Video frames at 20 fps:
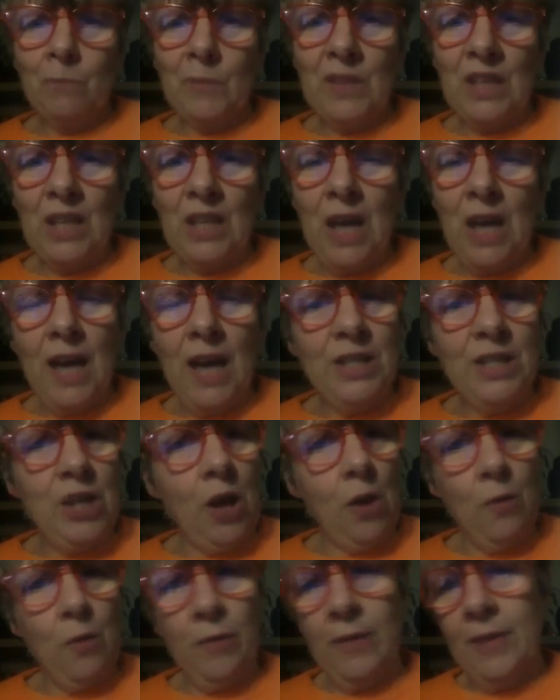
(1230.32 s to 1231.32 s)
I
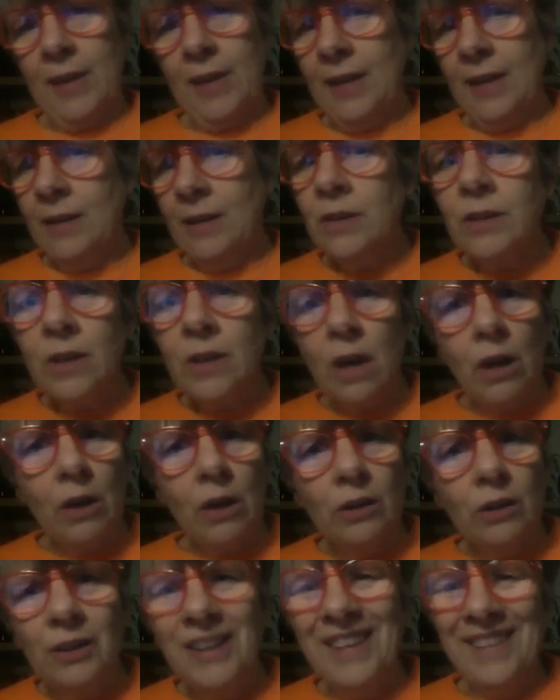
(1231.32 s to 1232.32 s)
don't think
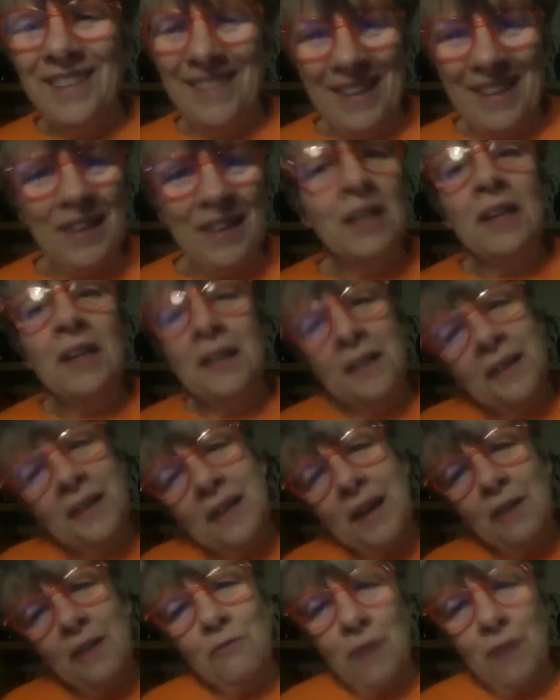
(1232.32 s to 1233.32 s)
so.
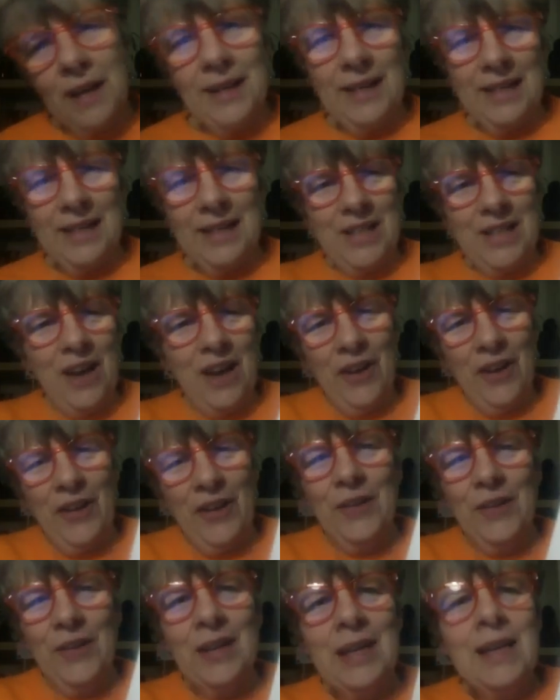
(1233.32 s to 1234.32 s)
And rightly so.
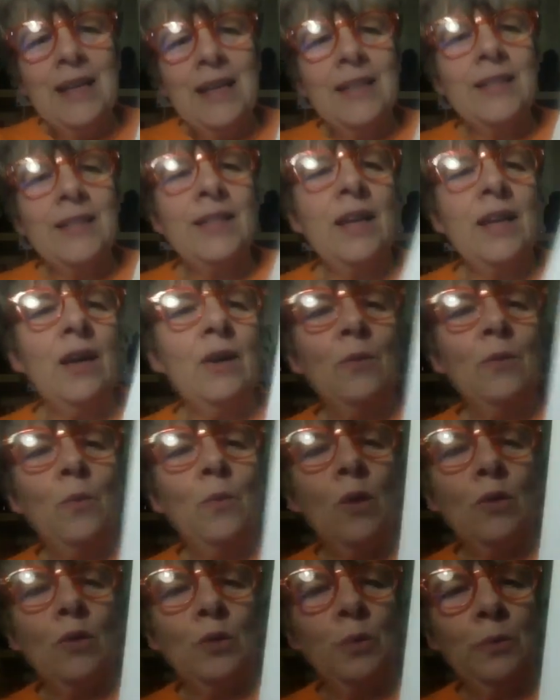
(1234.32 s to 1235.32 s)
So
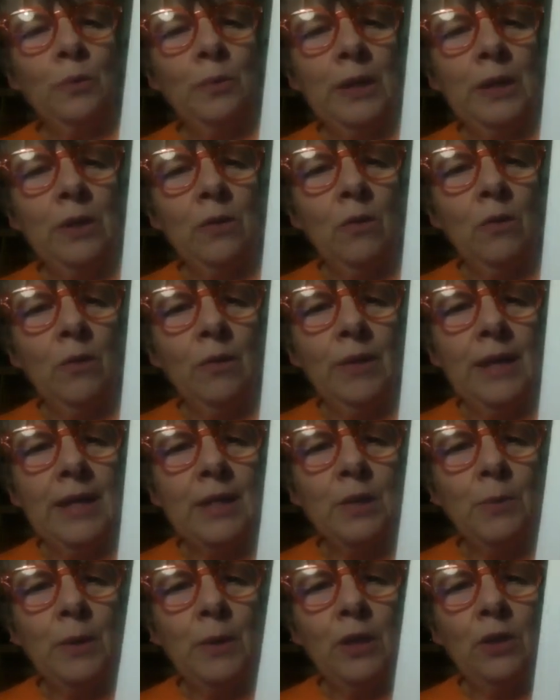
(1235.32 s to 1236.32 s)
what would we call
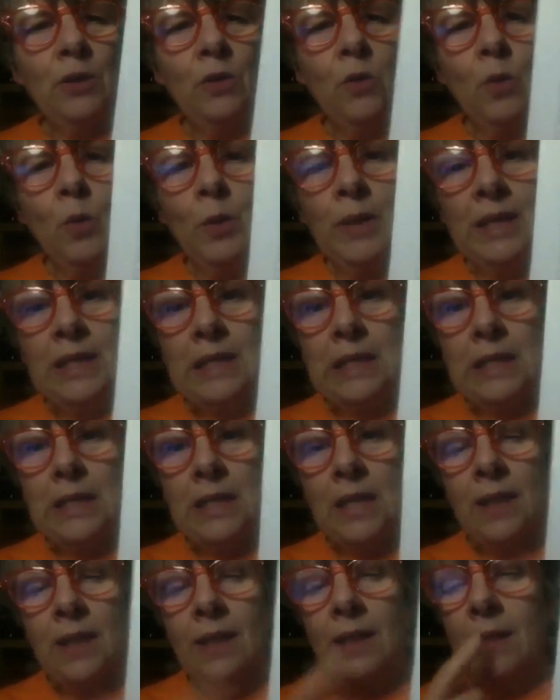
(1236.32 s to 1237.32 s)
this? We could call this
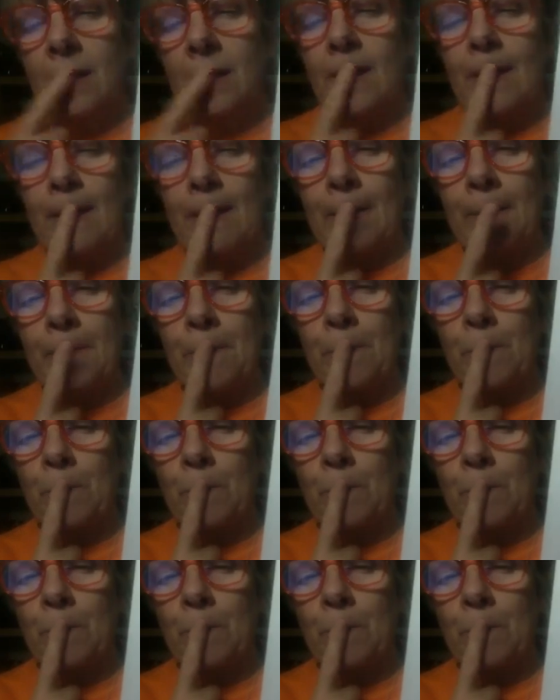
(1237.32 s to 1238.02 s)
the